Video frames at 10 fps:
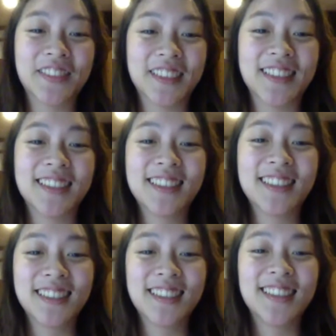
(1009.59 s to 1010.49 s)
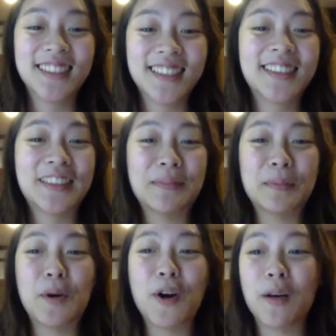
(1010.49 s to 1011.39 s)
for
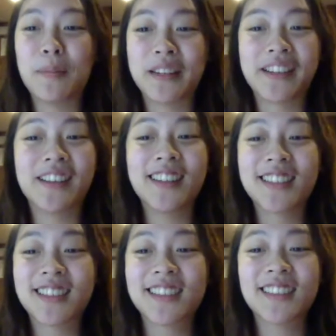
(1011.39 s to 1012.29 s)
more help in class.